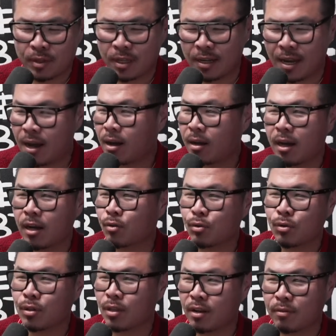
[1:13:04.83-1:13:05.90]
But then now I
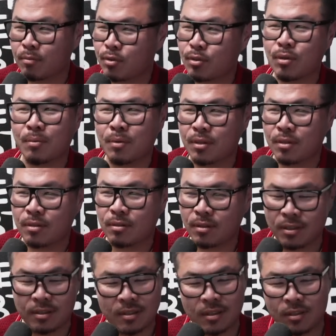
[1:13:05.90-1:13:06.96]
grew to love him so much, dude.
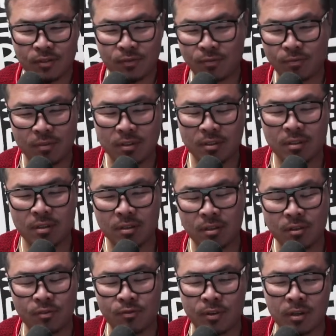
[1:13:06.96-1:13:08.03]
Yeah, he's hell such yeah, a, such,
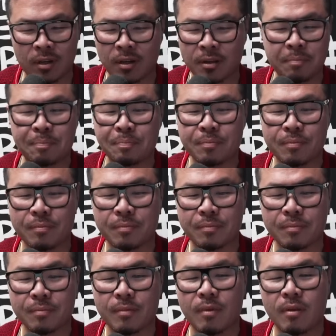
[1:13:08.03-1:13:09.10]
such a fun guy.
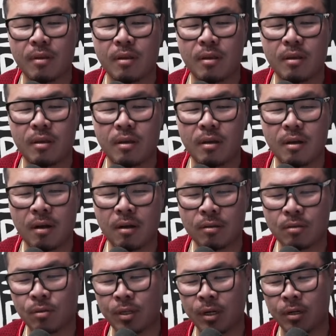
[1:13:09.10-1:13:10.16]
Uh,
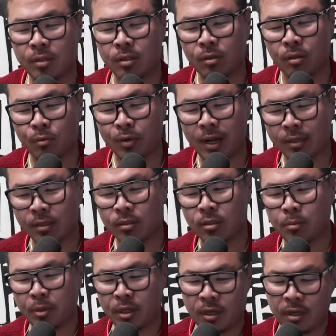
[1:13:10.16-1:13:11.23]
so Darren Till reacted
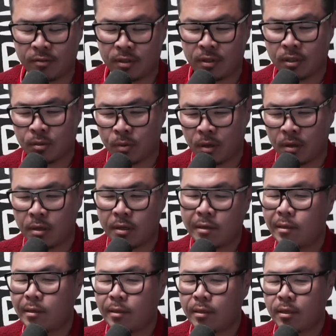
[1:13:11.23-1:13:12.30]
to the BKFC as well.
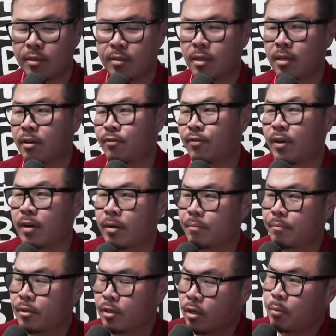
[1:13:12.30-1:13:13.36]
He said, if
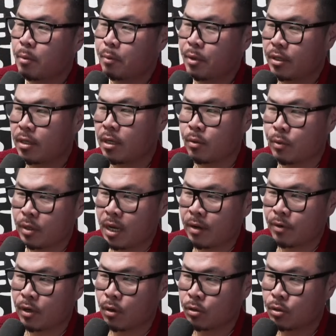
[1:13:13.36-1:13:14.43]
uh, you know, remember he said he would
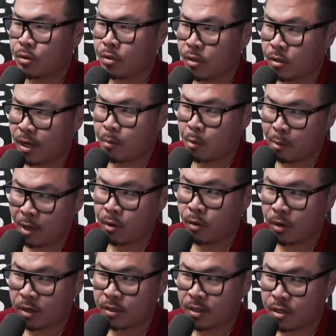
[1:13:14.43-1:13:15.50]
never go to another MMA
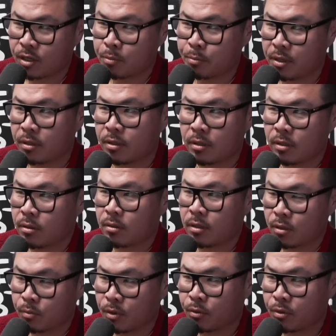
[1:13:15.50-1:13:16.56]
organization because he
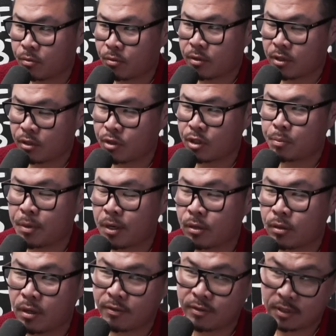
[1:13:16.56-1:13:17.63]
doesn't want to
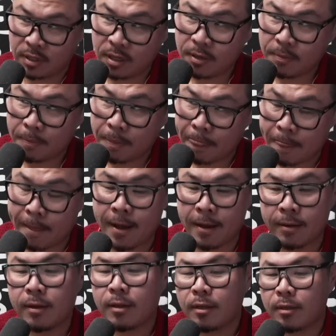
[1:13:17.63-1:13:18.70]
disrespect. It's UFC. not MMA.
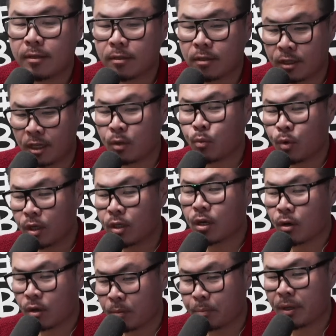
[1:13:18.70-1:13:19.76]
Yeah. So he would
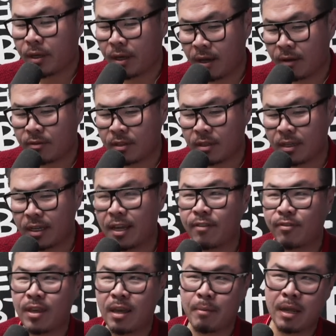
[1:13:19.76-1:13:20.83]
go to BKFC
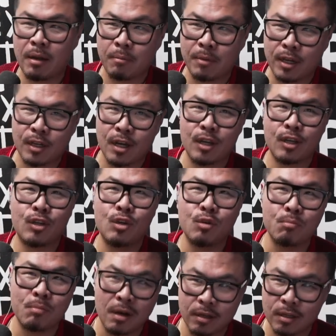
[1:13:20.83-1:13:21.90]
if they made him like a
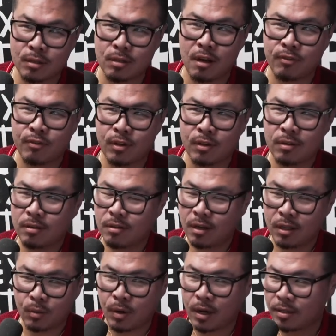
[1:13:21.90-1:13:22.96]
humongous offer.
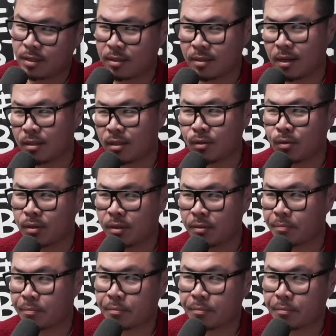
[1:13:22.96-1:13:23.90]
Otherwise, he's not doing it.